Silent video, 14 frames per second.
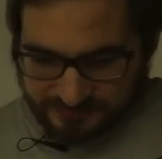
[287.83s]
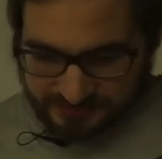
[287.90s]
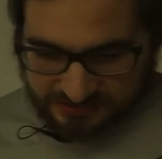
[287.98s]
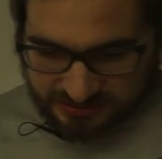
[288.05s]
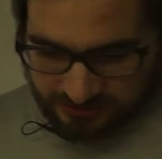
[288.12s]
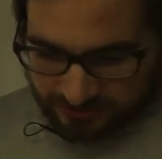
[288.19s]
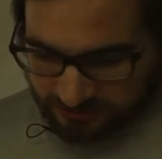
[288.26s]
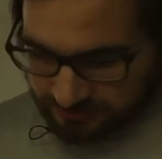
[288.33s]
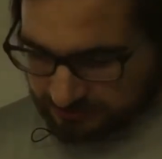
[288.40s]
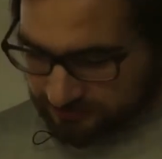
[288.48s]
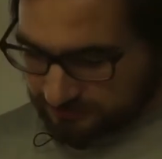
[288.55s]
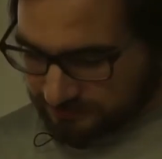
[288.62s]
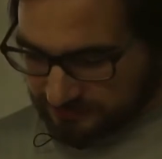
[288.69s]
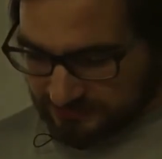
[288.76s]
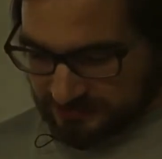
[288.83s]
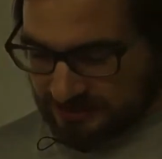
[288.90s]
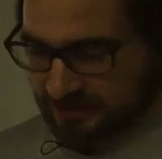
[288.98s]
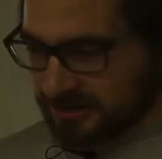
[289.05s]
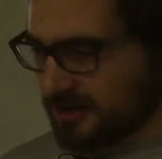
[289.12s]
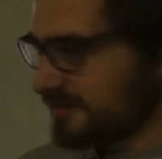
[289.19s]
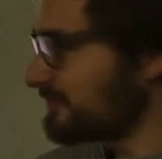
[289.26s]
So
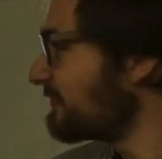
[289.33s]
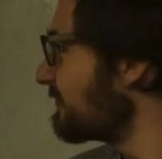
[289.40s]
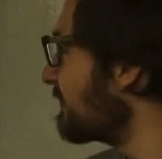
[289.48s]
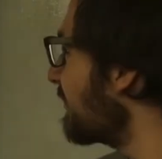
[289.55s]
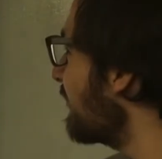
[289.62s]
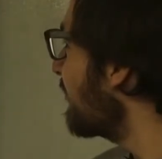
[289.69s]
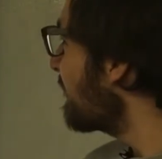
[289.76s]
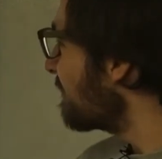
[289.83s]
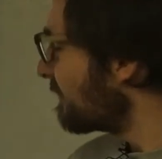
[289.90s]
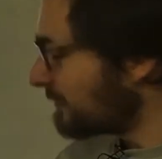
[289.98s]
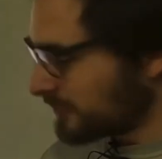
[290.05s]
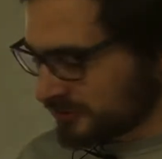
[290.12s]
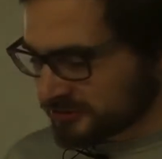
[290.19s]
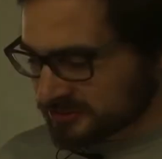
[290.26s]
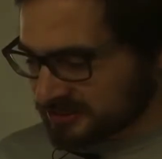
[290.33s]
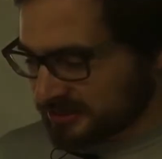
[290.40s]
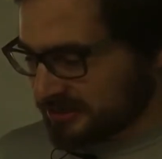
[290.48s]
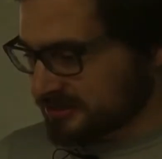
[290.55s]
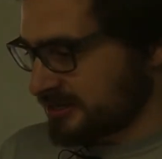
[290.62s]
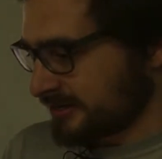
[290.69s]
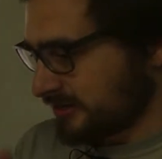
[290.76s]
I have 4 use
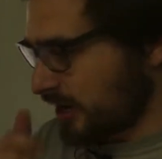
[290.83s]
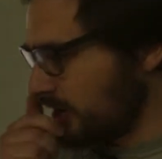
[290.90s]
cases.